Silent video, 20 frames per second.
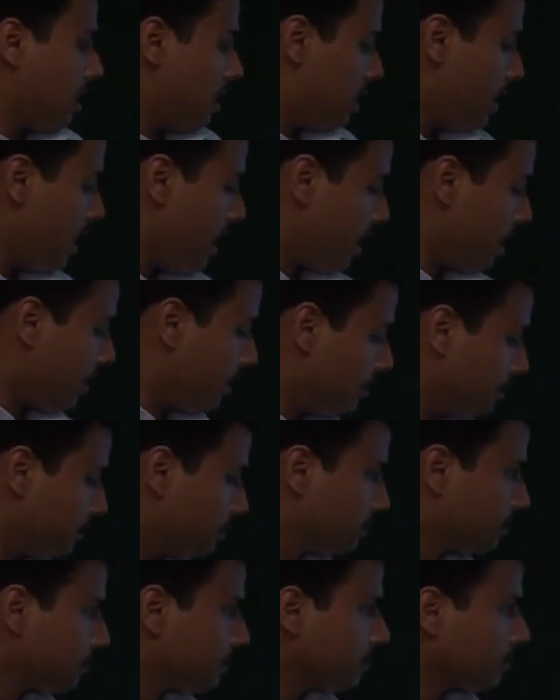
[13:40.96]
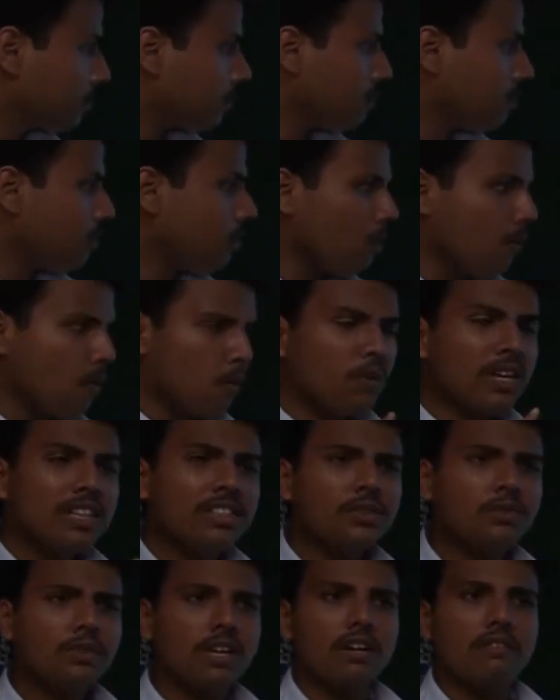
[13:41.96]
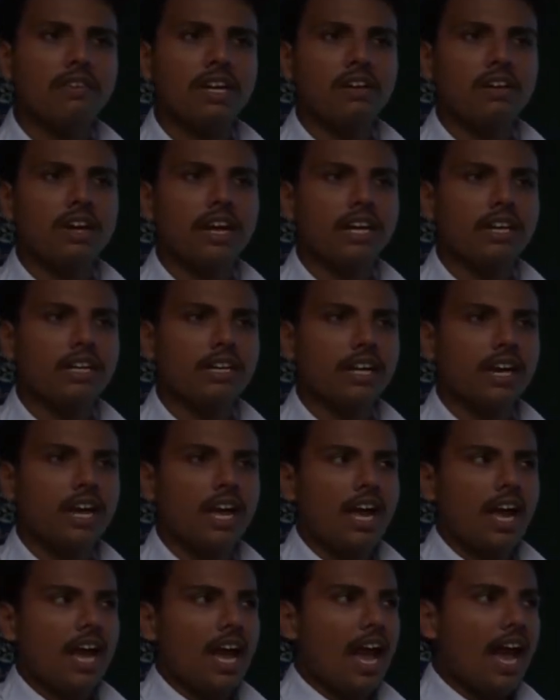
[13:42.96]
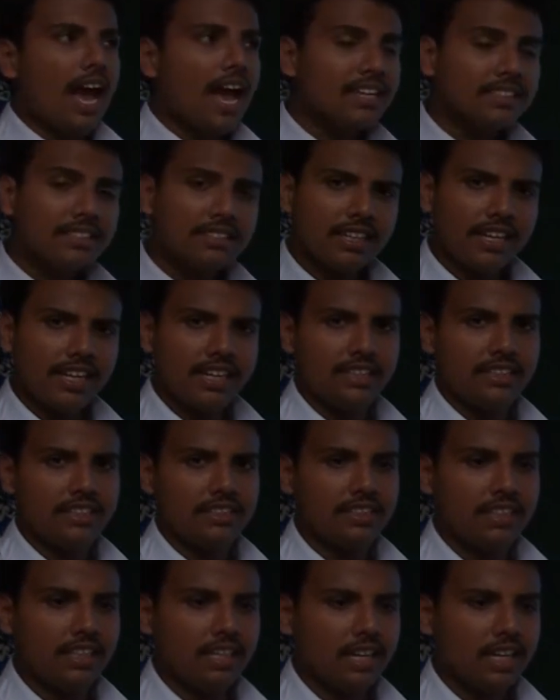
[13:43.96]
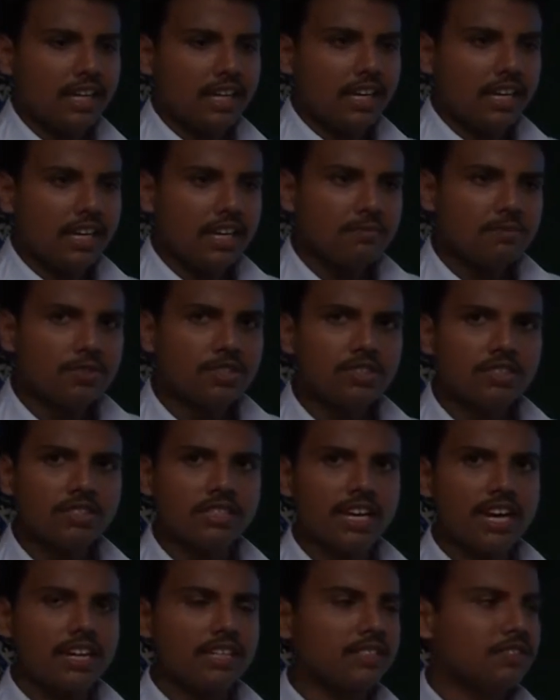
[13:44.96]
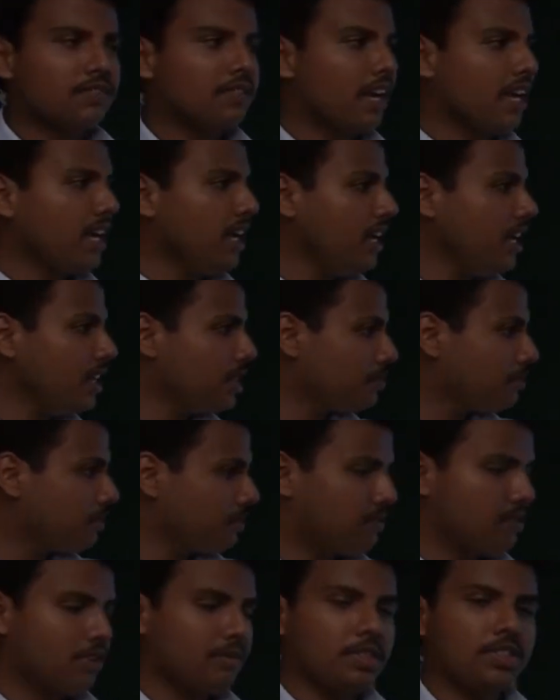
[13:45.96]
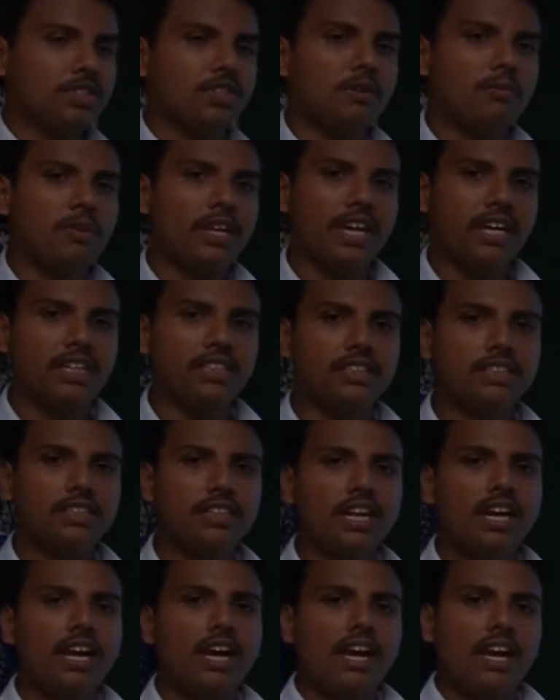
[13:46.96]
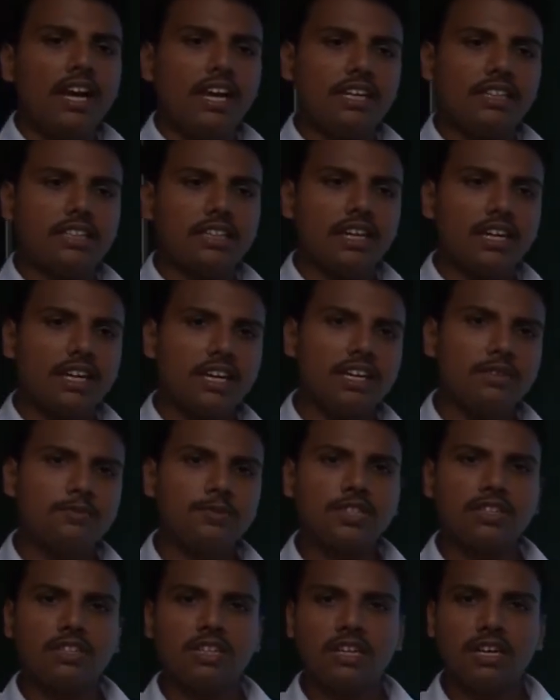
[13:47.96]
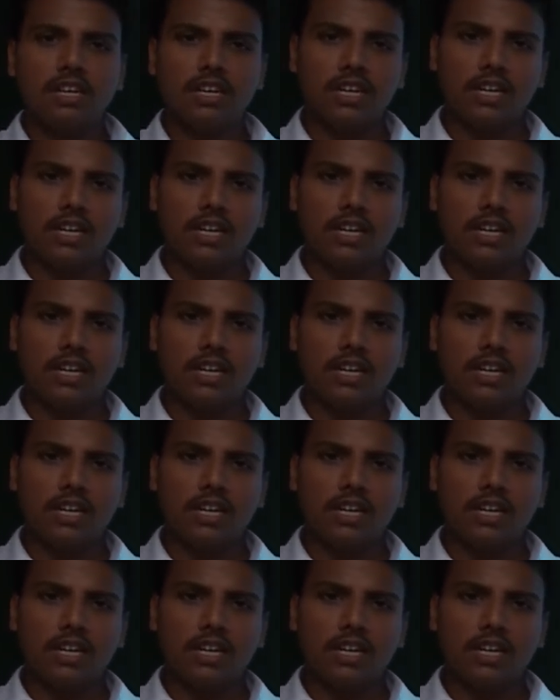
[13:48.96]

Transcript: Then, once we have allocated, as the entity keeps on satisfying each performance obligation, it keeps on